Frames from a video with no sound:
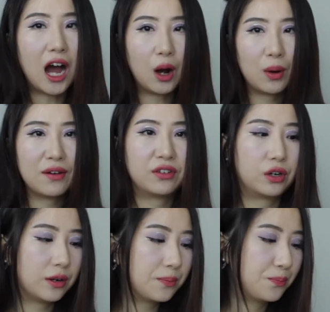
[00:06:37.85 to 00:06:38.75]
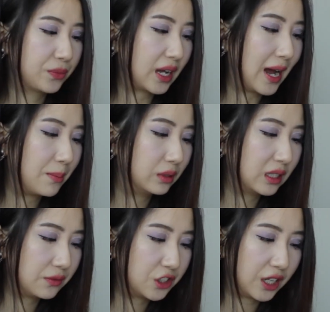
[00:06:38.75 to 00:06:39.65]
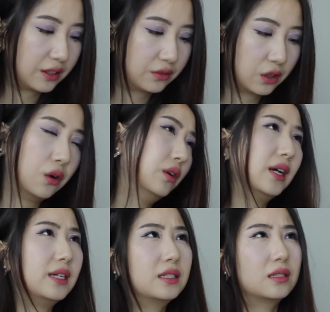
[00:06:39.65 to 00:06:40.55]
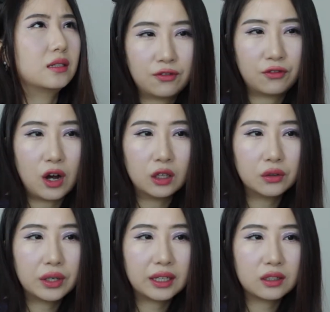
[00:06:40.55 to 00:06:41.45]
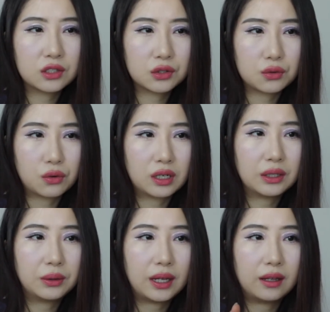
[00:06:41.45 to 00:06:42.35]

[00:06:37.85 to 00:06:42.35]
However, I believe Chain of Gold is following the story